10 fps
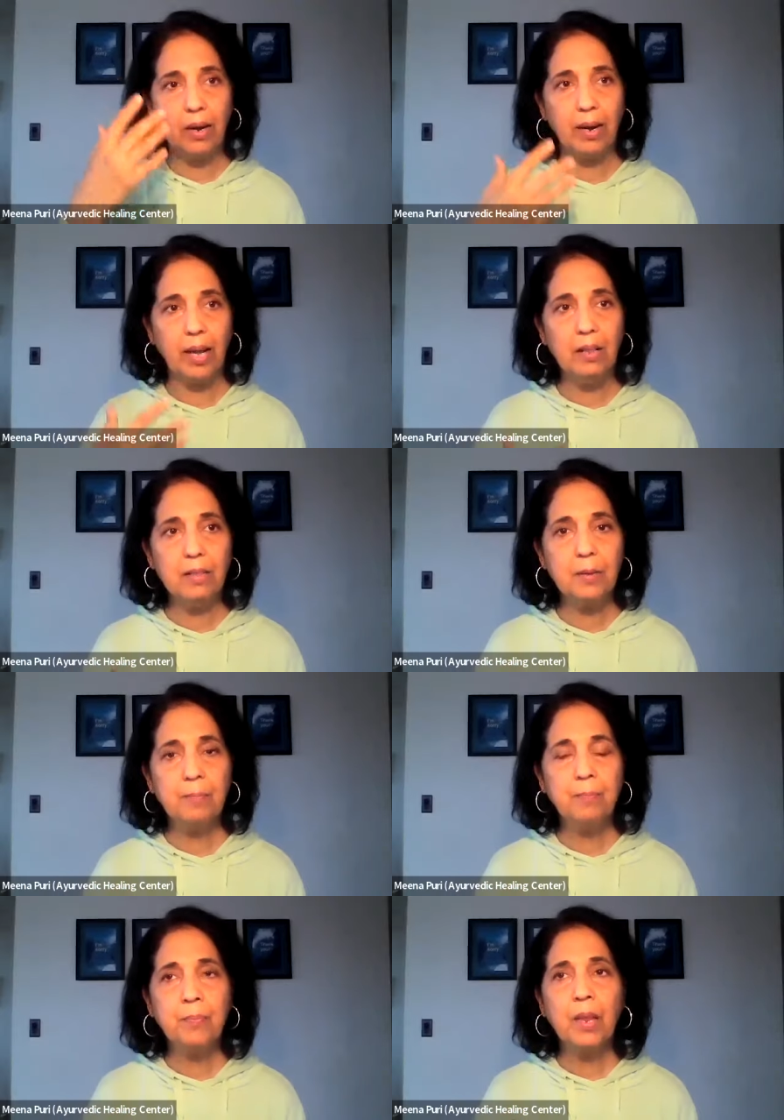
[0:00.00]
on our health
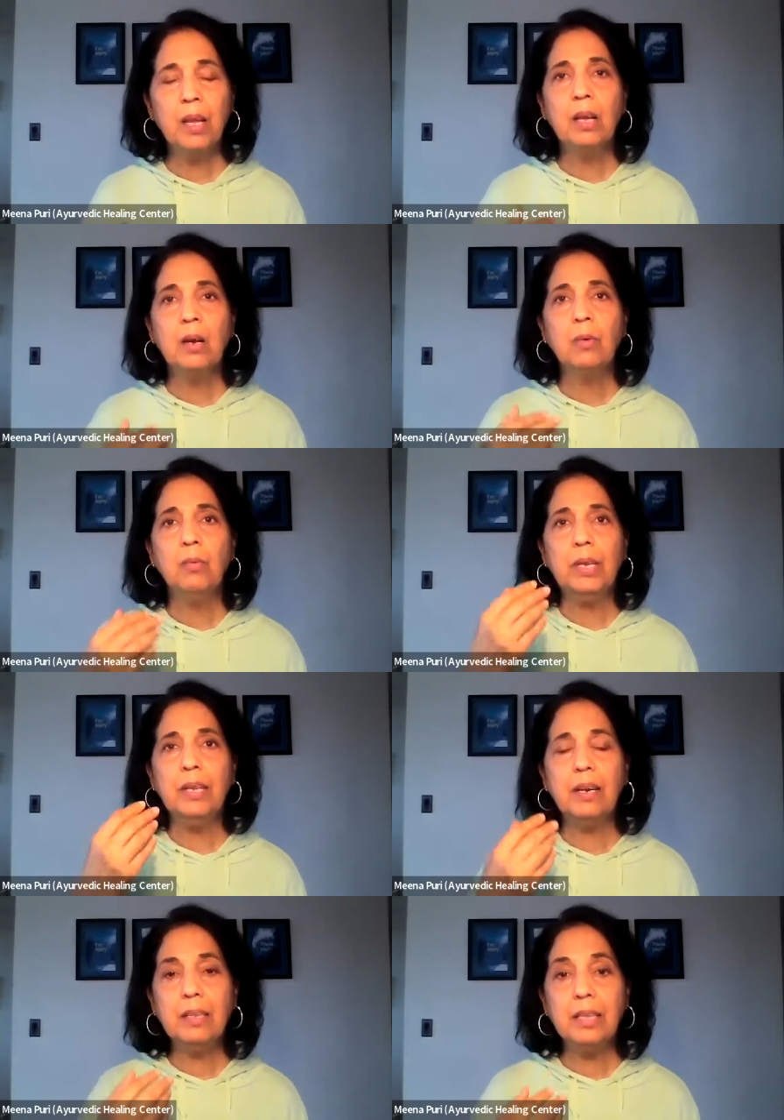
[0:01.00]
we
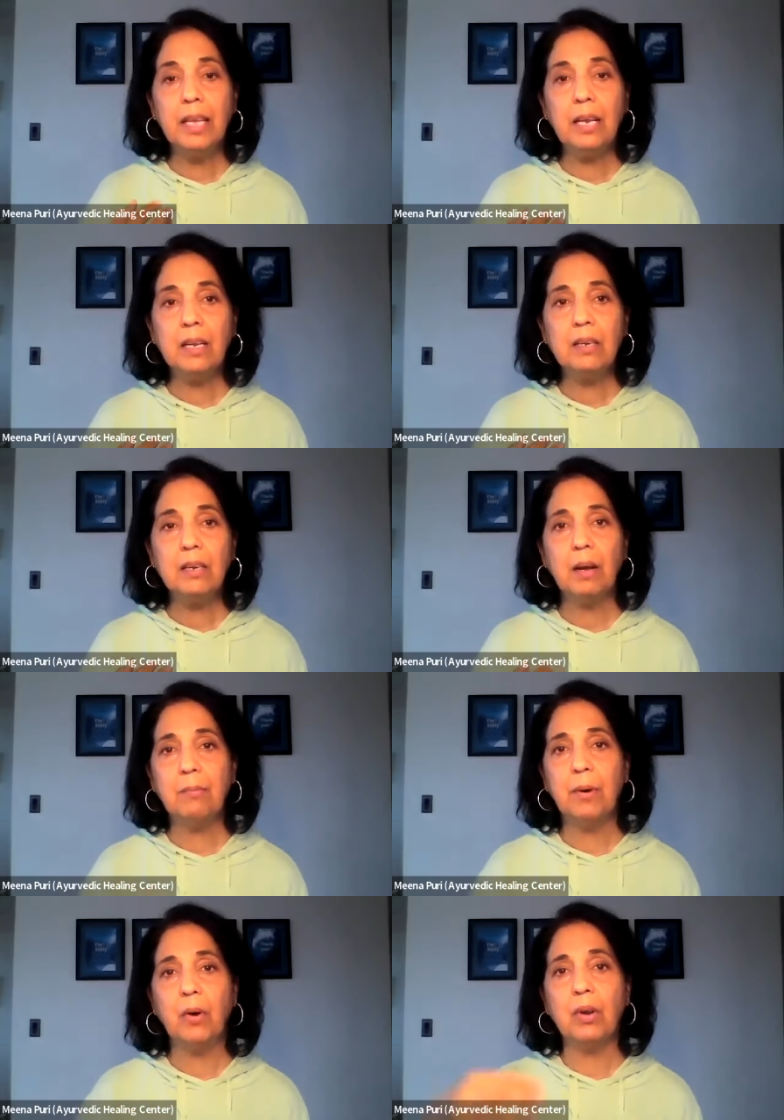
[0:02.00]
didn't think
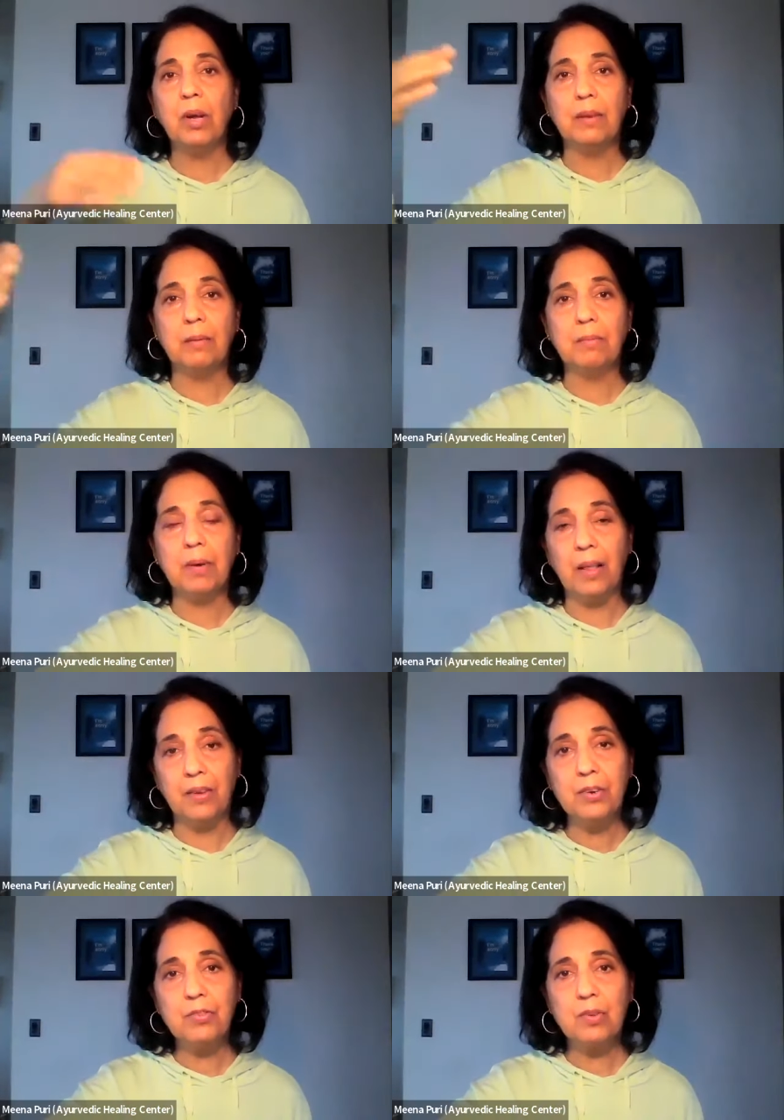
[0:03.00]
about other
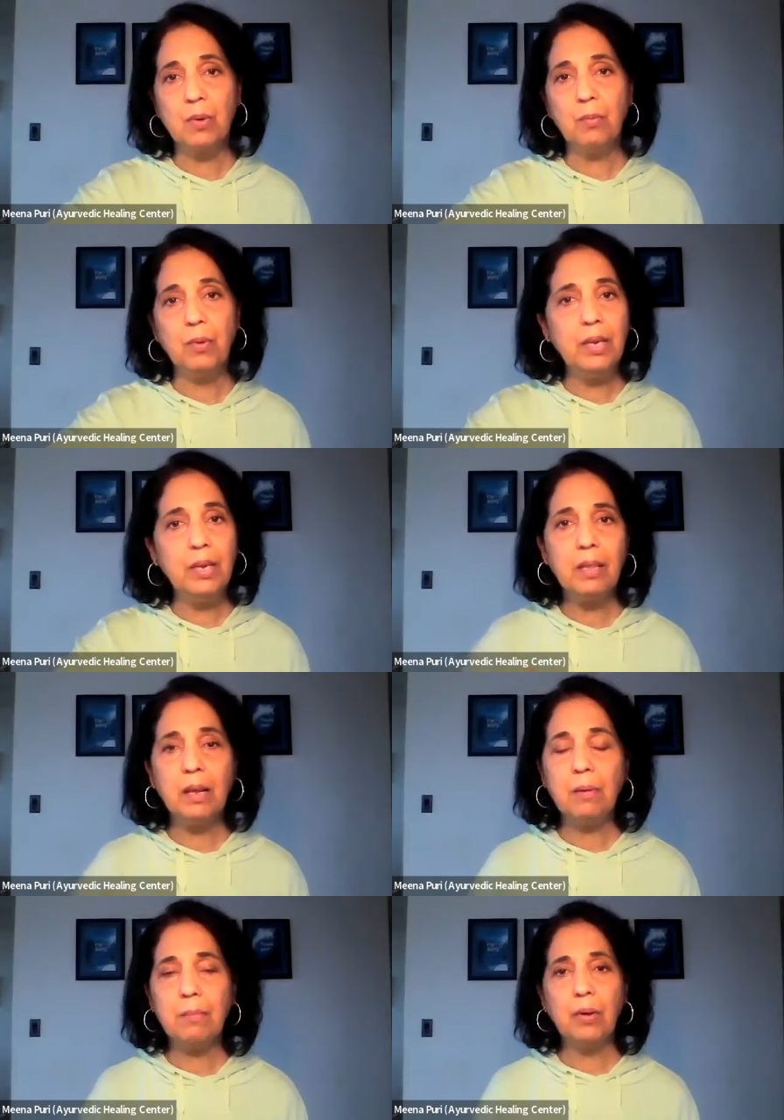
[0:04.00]
others we didn't
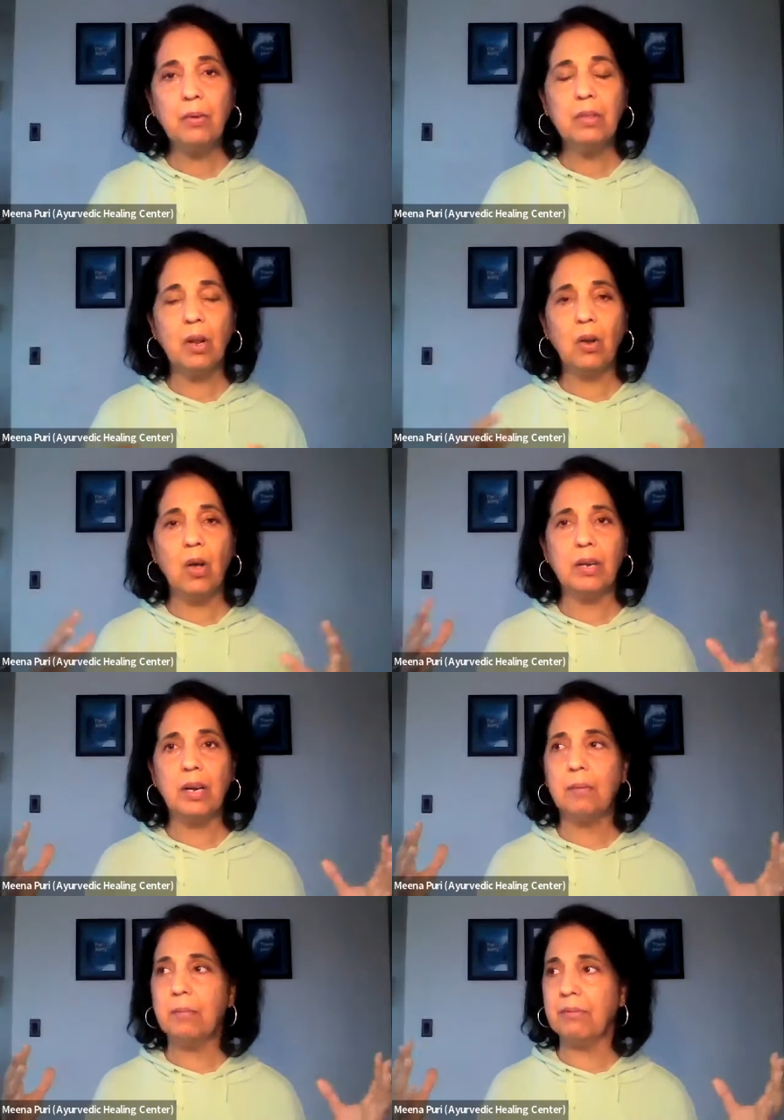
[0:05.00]
think about the
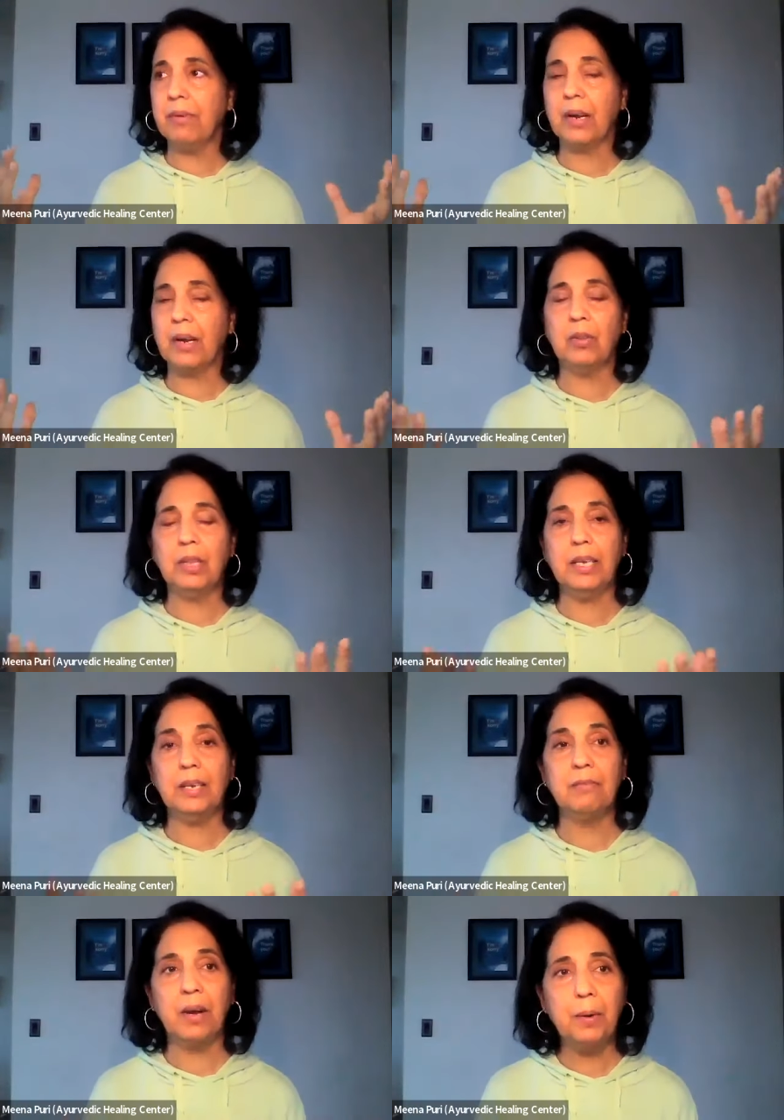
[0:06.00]
long-term effect on
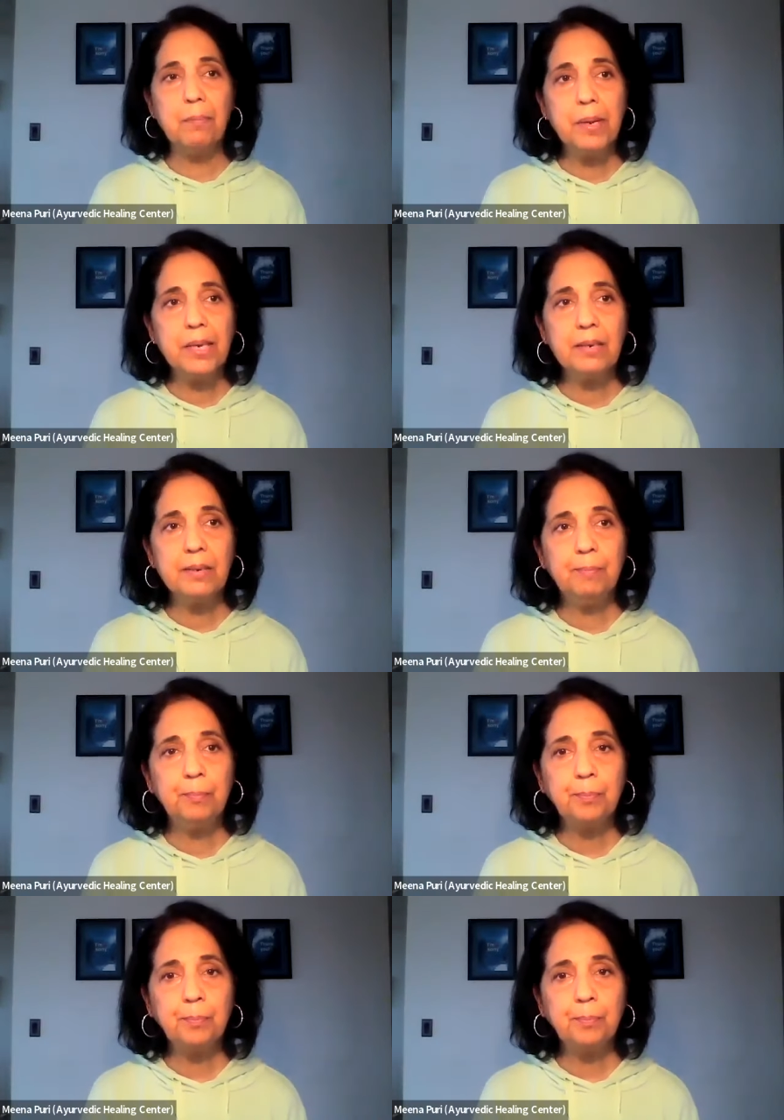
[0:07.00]
the environment